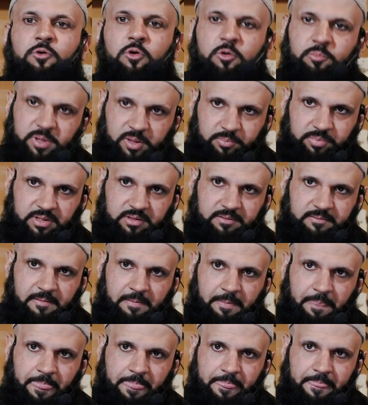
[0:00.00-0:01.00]
fool people.
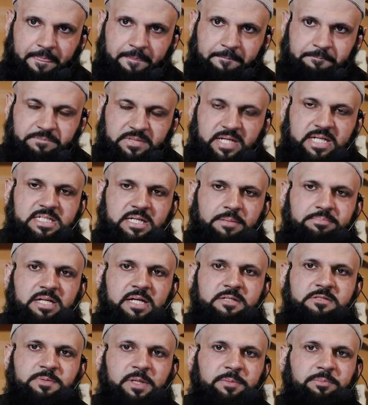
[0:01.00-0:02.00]
And
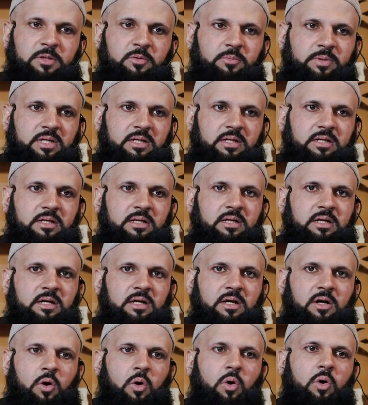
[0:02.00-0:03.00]
sometimes people will
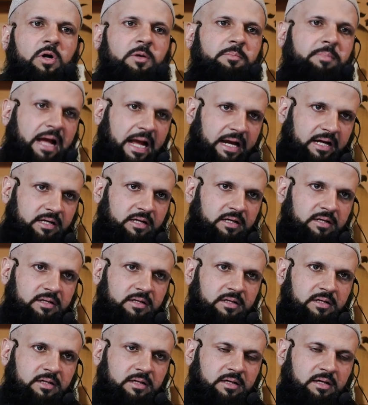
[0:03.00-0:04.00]
hold back
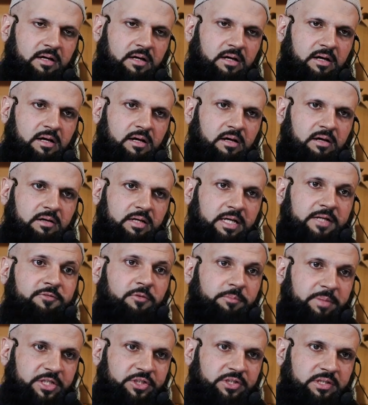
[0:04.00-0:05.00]
uh,
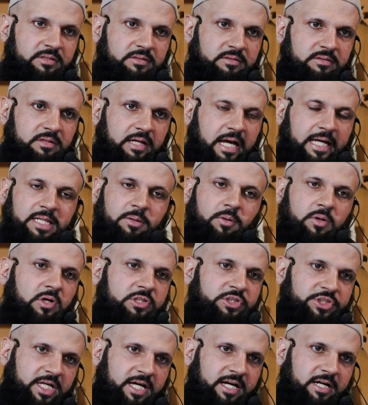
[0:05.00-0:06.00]
information and they will
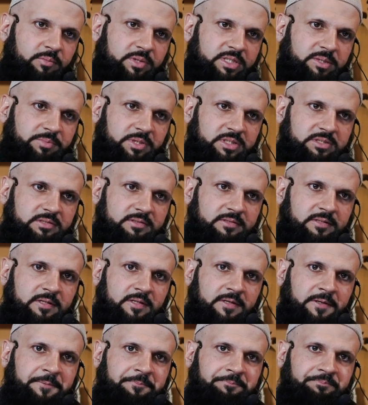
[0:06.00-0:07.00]
not share it with the person.
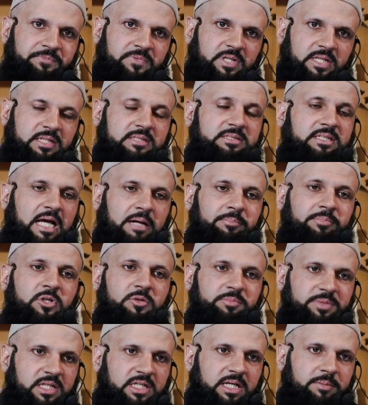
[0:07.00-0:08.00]
This happened
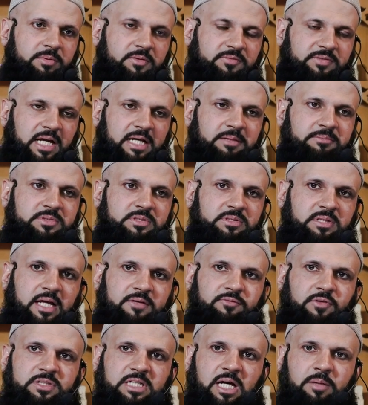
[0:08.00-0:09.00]
to me a couple of times.
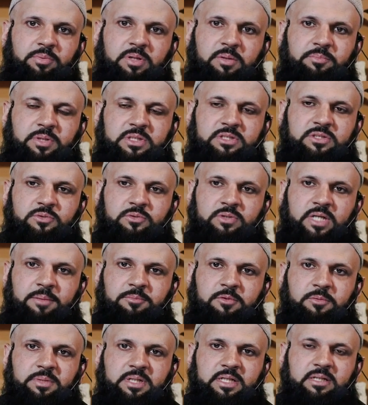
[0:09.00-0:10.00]
Like for example, a person who
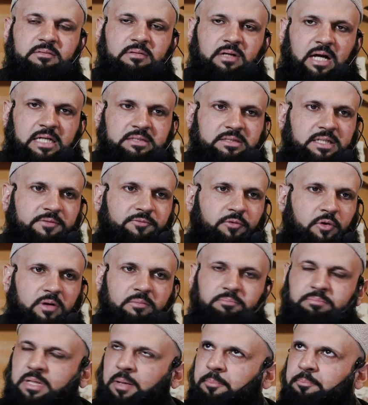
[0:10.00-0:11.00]
came to me asking
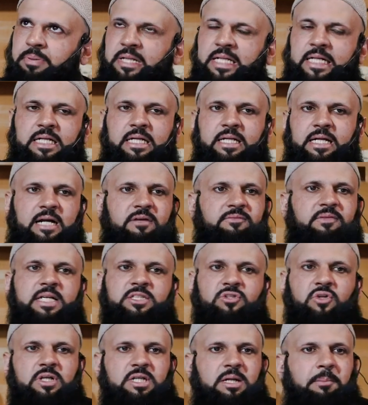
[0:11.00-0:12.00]
for completely
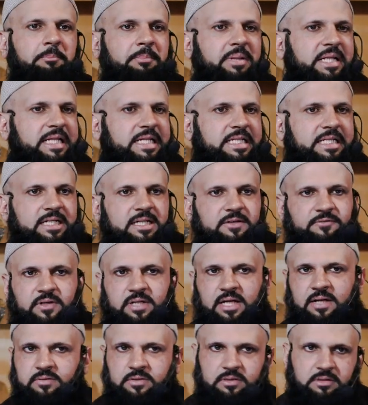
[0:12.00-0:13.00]
advice on a completely
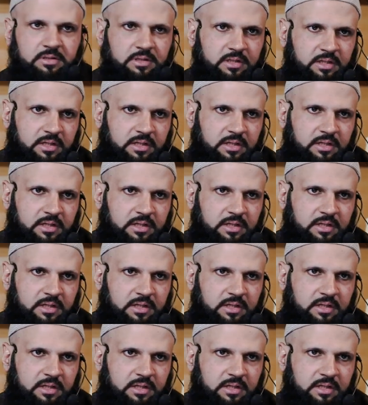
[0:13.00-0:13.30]
different level